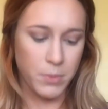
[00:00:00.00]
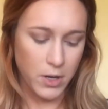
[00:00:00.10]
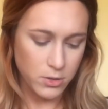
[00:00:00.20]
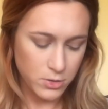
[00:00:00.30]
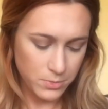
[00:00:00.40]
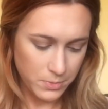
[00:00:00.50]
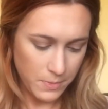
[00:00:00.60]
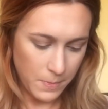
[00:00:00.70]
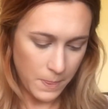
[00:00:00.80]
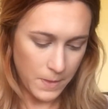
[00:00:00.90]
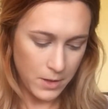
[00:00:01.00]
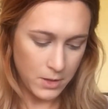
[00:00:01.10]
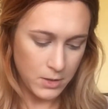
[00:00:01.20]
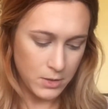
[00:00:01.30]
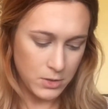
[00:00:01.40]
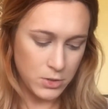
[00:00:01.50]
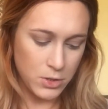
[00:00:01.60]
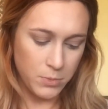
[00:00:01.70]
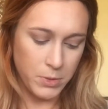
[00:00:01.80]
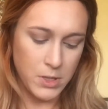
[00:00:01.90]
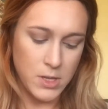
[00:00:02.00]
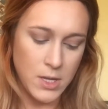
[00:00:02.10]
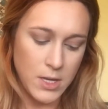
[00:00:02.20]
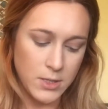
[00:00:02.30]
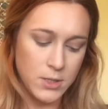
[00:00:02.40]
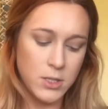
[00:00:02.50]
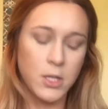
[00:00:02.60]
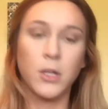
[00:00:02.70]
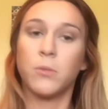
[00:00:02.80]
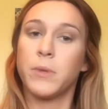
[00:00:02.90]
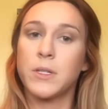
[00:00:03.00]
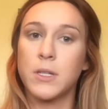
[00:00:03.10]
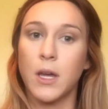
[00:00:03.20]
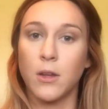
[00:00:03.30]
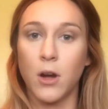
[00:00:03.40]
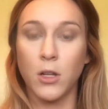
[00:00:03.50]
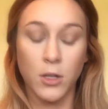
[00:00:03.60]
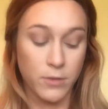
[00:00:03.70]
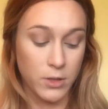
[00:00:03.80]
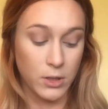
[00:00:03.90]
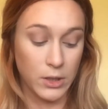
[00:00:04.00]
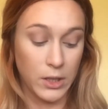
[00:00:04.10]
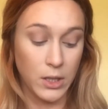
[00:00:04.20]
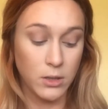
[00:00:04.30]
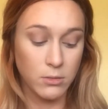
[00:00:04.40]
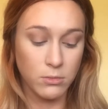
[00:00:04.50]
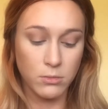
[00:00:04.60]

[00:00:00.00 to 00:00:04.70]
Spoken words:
brush. To put these two mixed together all over the lid.